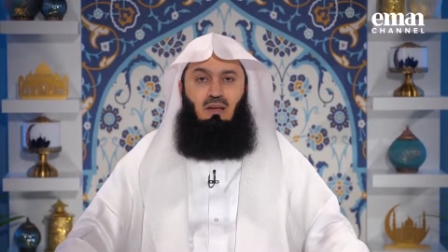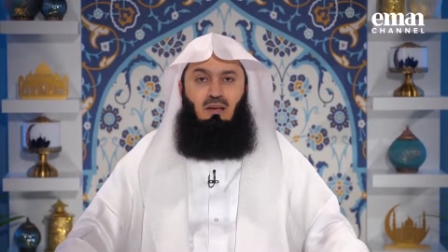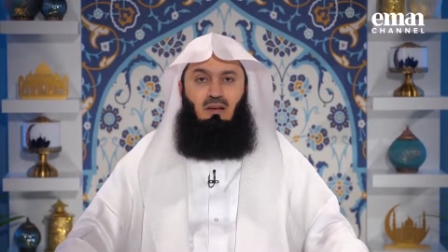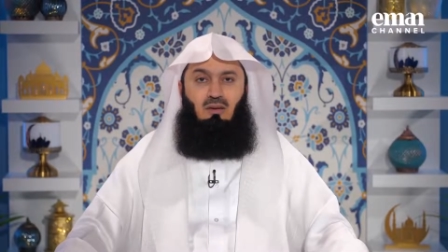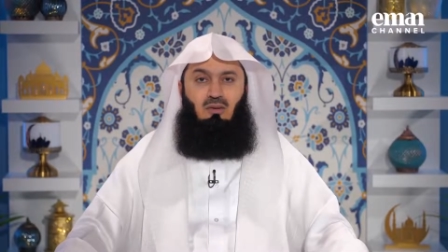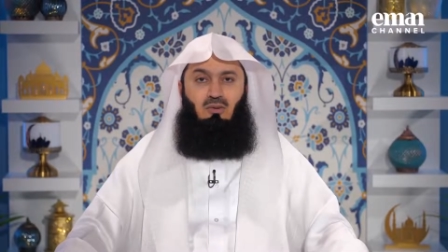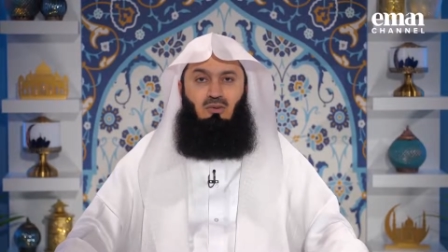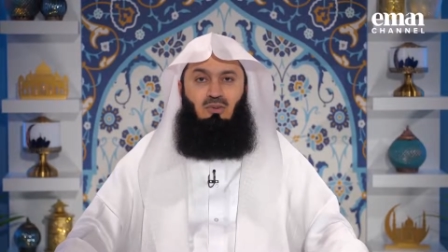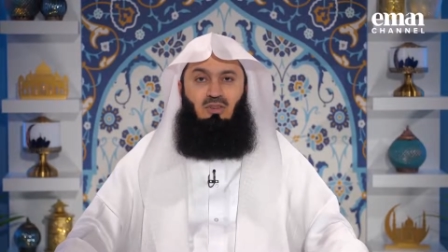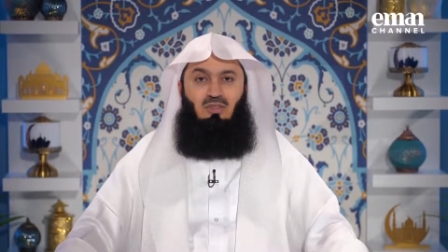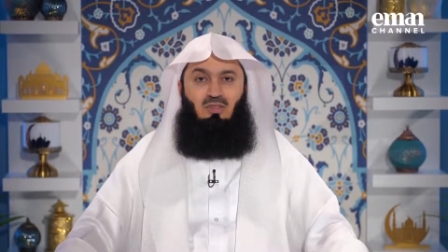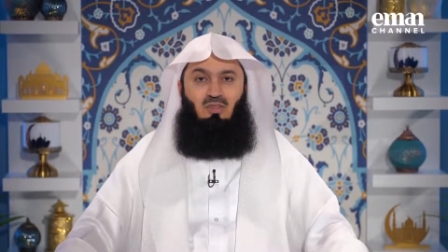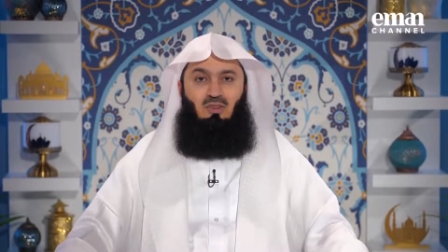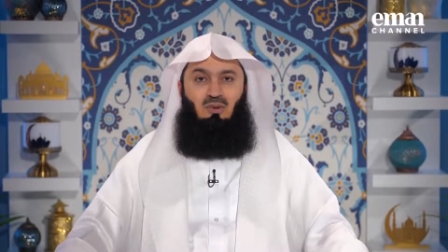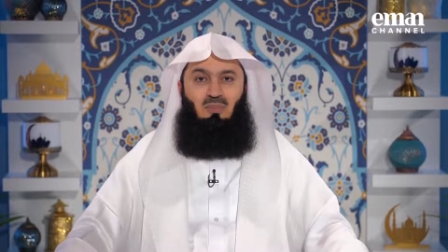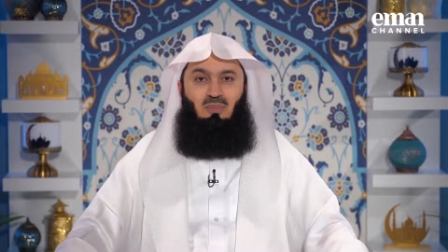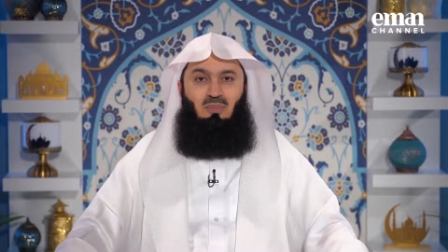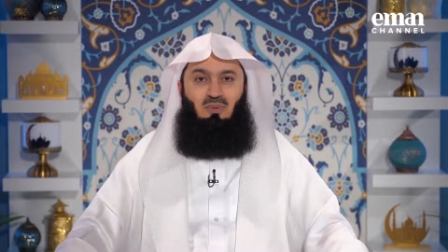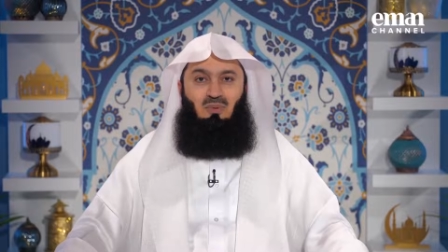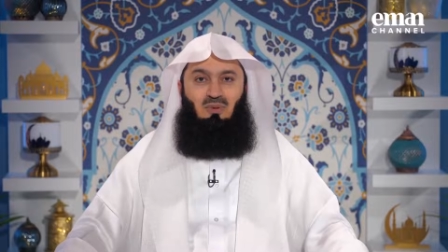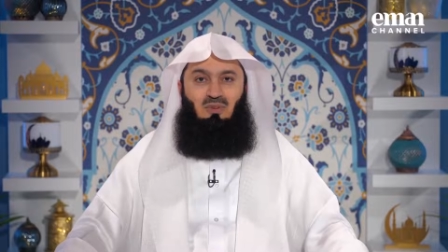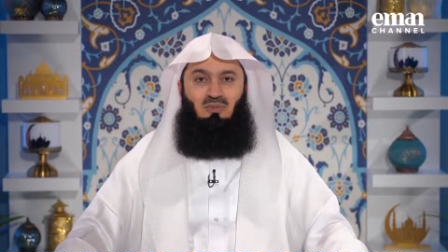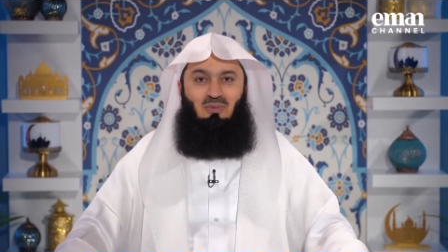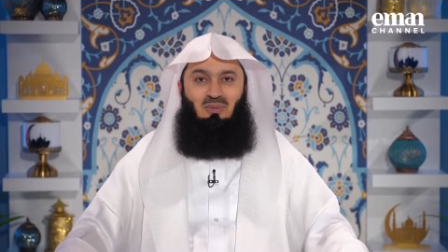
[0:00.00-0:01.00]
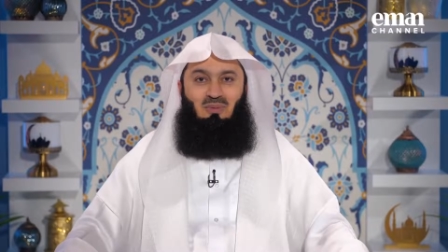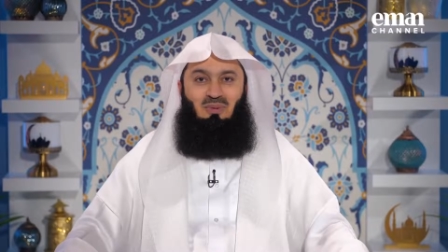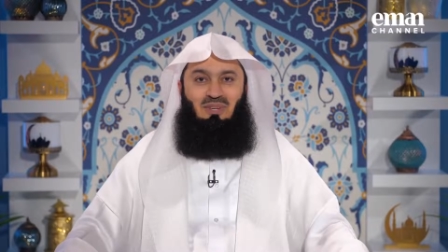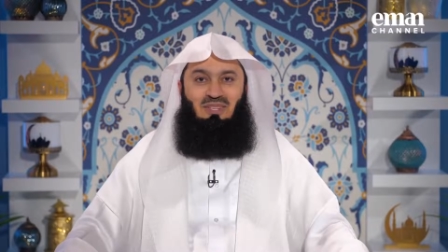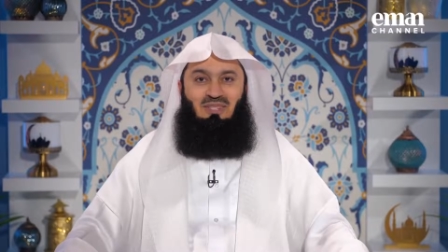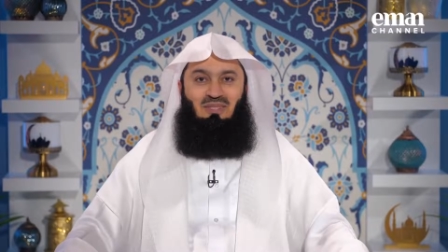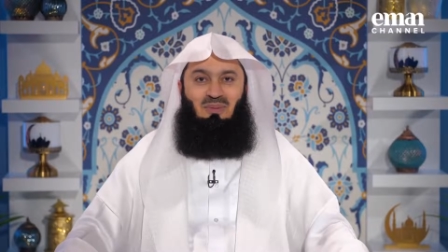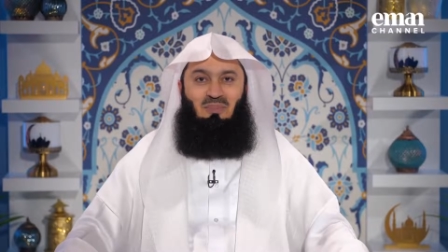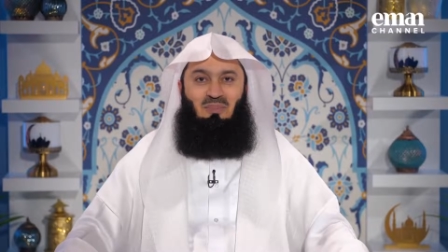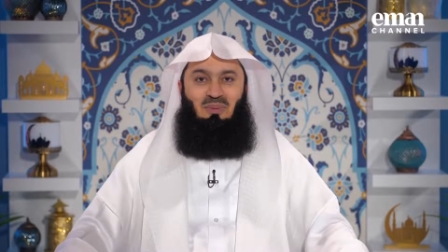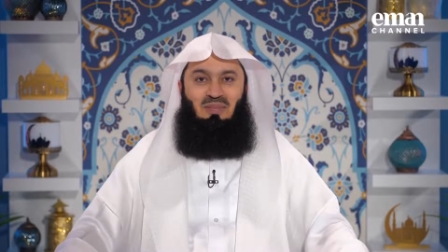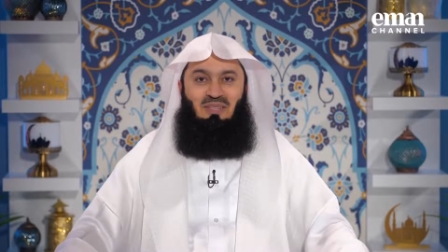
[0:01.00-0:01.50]
including your beautiful
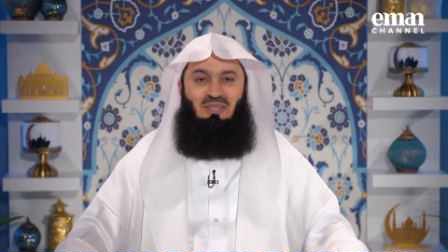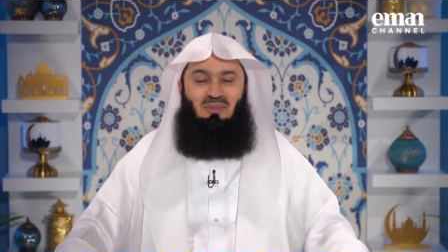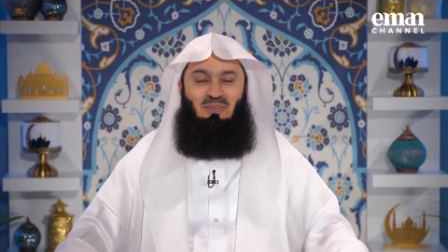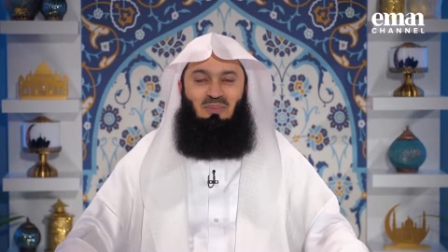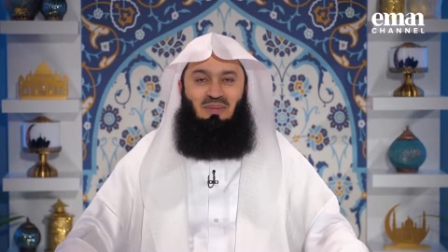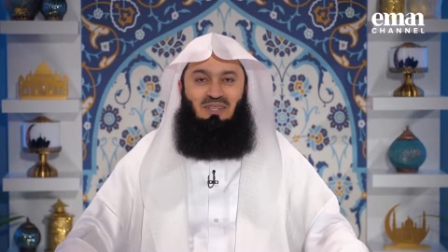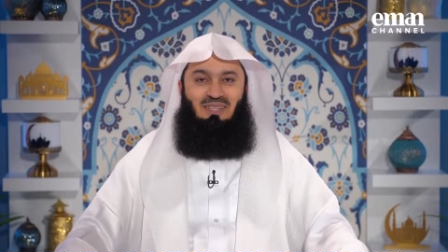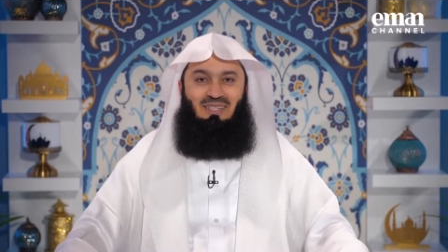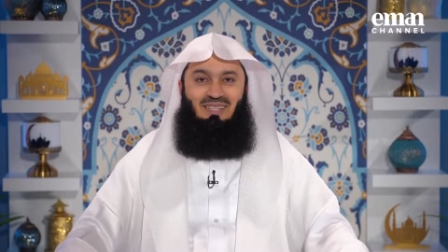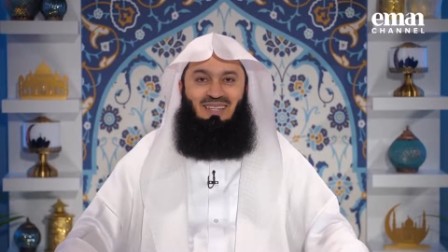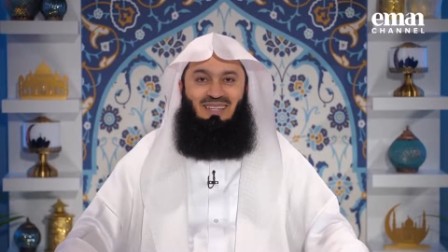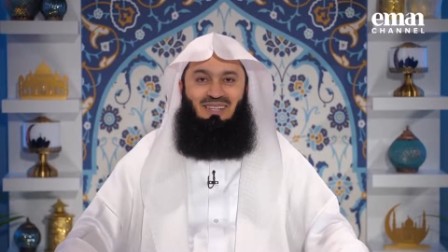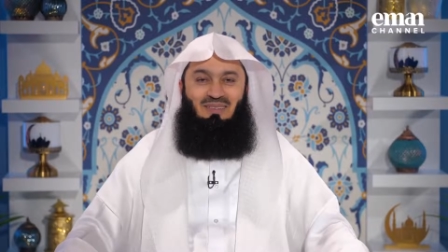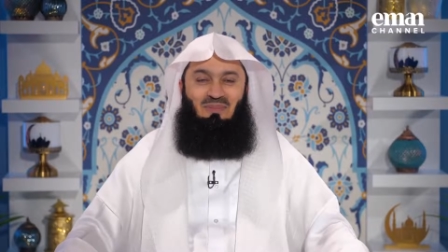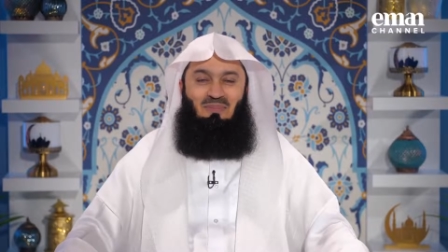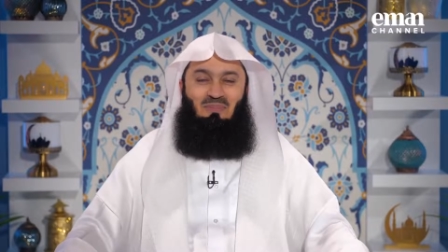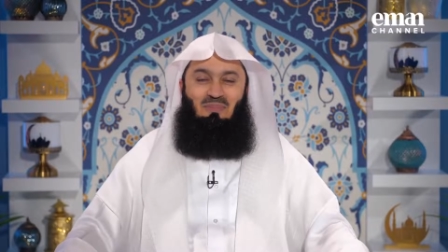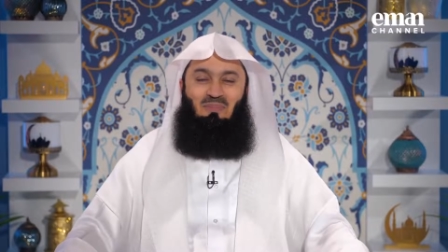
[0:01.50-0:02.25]
recipes, mashallah.